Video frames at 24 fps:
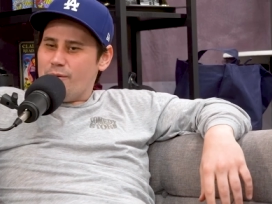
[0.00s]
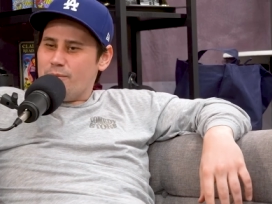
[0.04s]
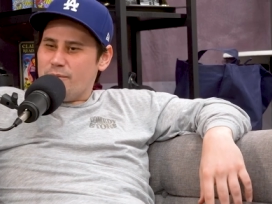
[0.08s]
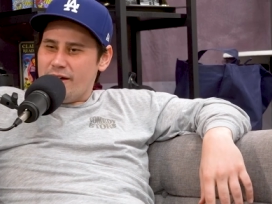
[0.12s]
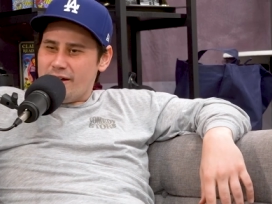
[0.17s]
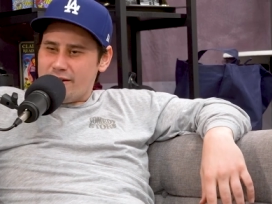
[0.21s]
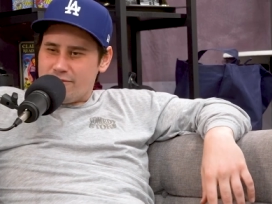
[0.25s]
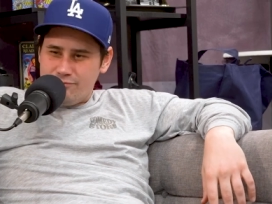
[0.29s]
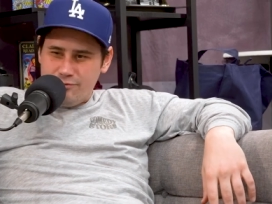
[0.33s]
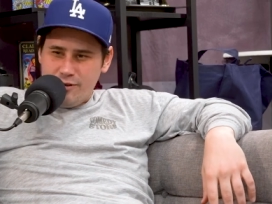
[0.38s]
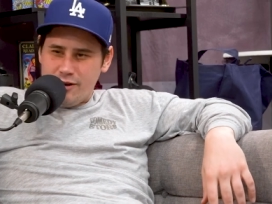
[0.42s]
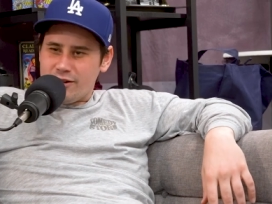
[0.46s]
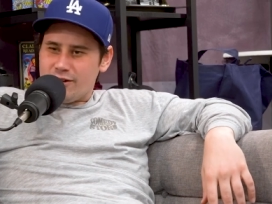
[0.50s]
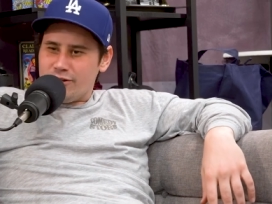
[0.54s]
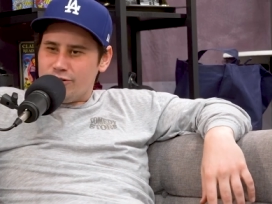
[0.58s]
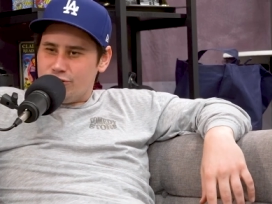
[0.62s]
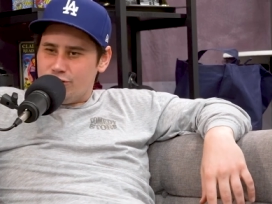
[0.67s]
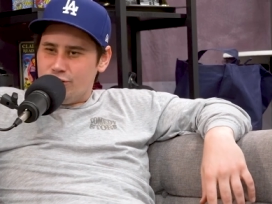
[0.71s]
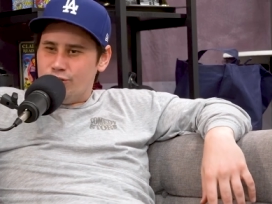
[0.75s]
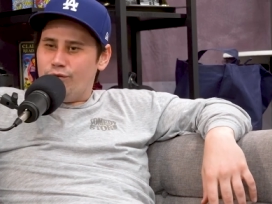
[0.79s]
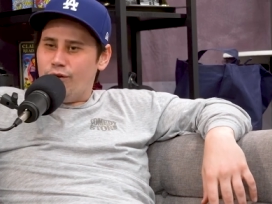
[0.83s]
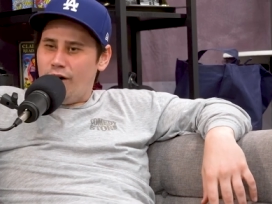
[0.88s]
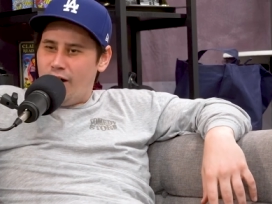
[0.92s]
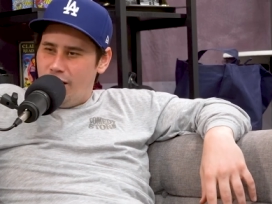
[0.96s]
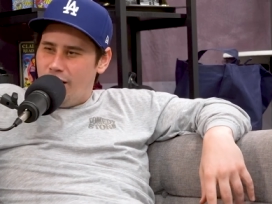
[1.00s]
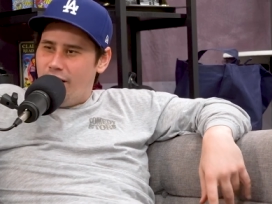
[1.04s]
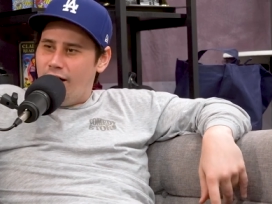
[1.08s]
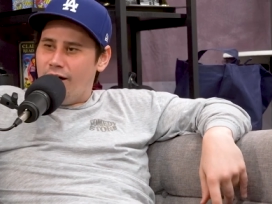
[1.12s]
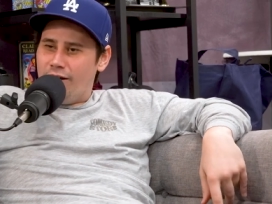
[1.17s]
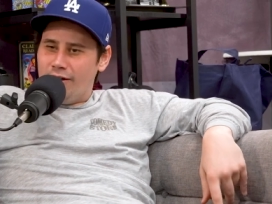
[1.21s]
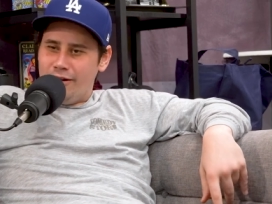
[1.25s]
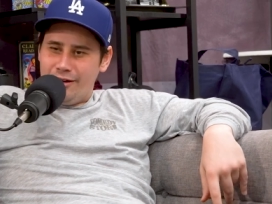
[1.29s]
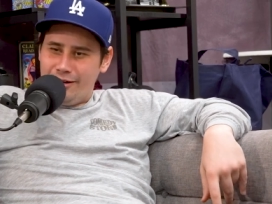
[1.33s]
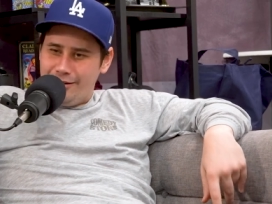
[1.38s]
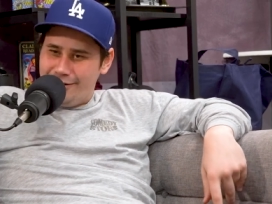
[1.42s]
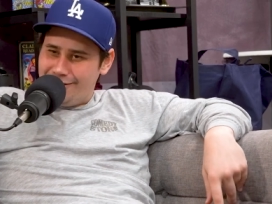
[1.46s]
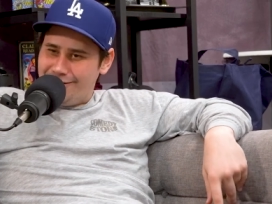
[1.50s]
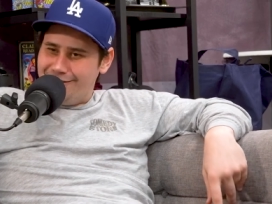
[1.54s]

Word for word: I'm like fucking to Valhalla.